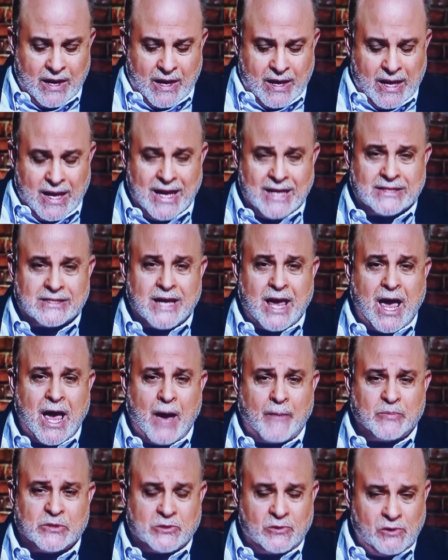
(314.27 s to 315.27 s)
It's
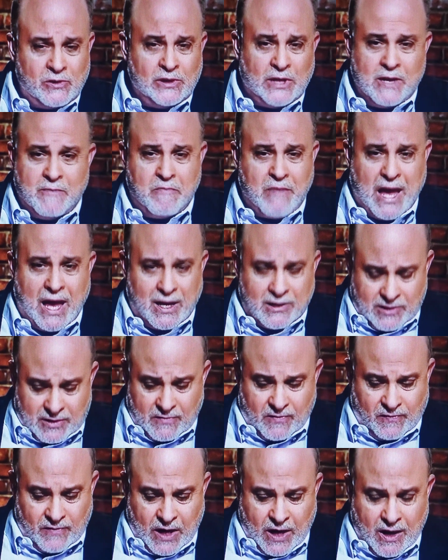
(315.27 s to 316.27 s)
absolutely massive.
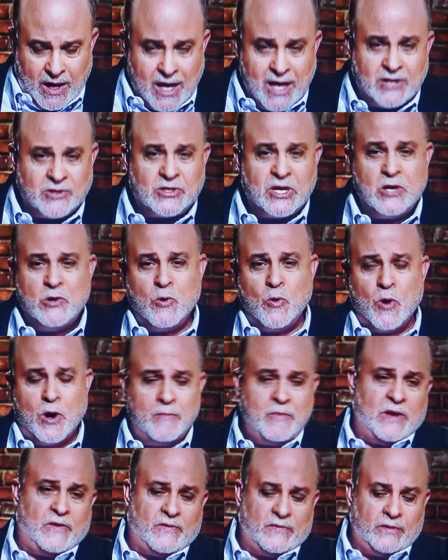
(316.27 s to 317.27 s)
It's
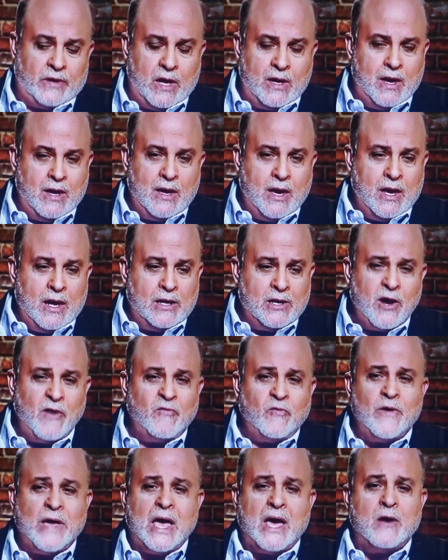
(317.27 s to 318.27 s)
enormous. Now, if
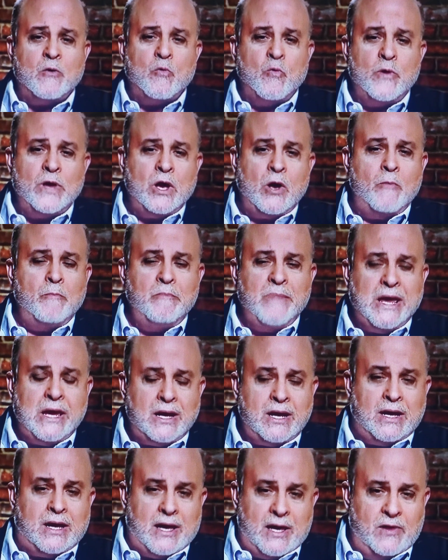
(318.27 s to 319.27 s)
we had real
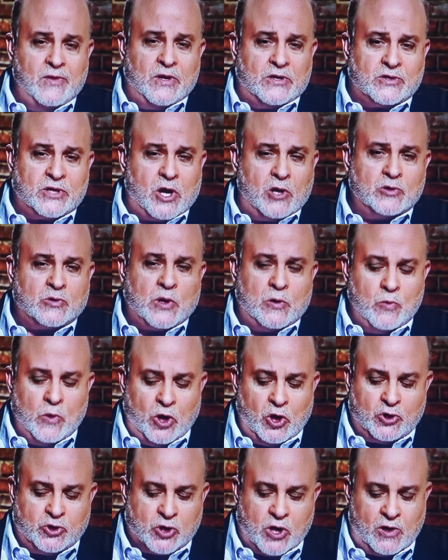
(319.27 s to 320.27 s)
media in this country,
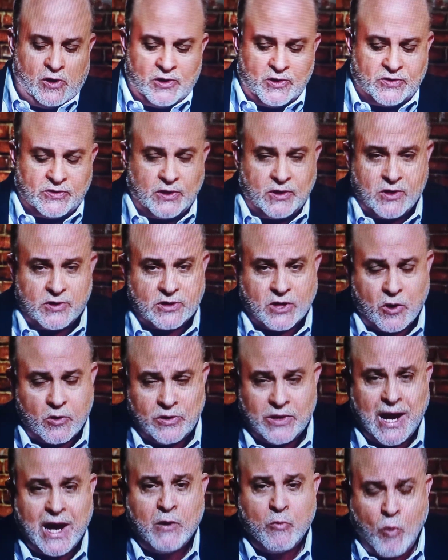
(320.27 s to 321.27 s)
real journalists in this
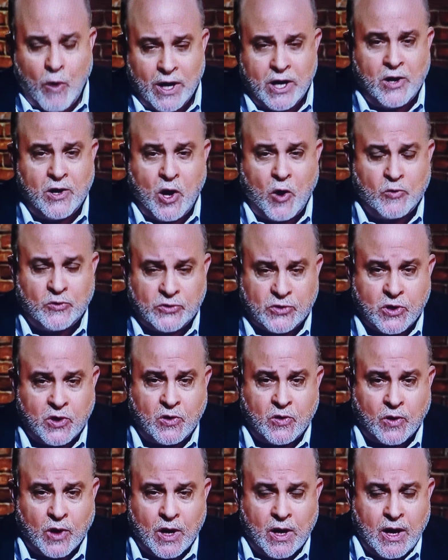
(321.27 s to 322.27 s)
country, they'd want to know too.
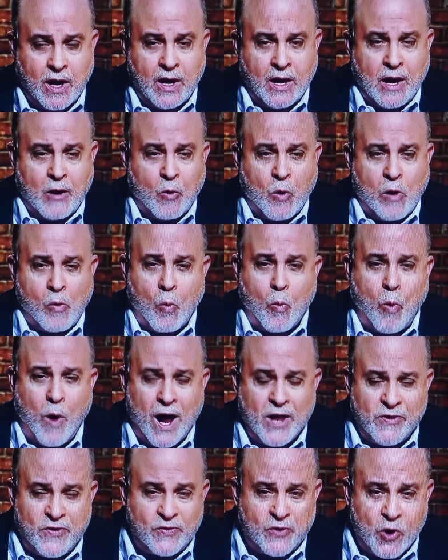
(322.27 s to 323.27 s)

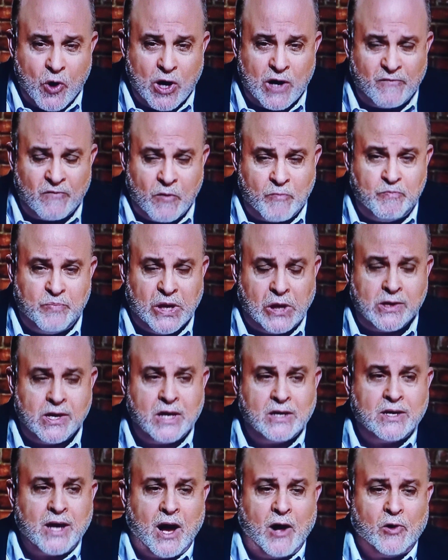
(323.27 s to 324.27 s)
1/3 of $1 billion
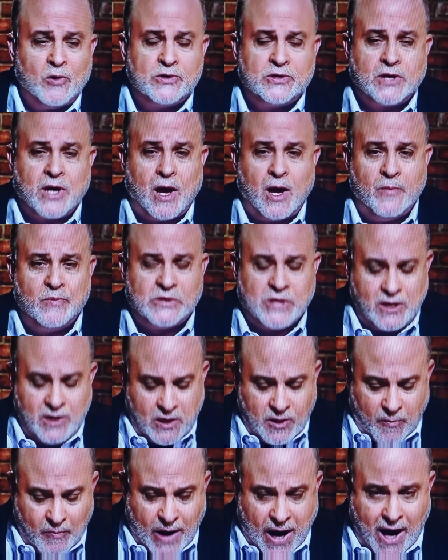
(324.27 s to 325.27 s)
comes into
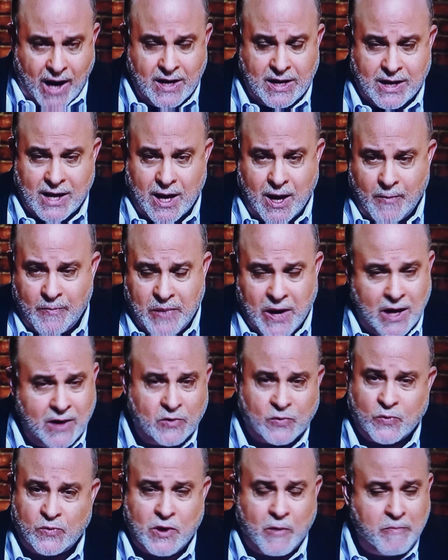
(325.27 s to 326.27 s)
the Biden campaign
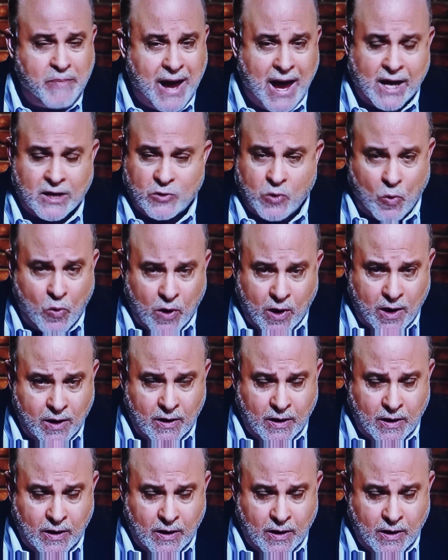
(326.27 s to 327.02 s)
through the back door,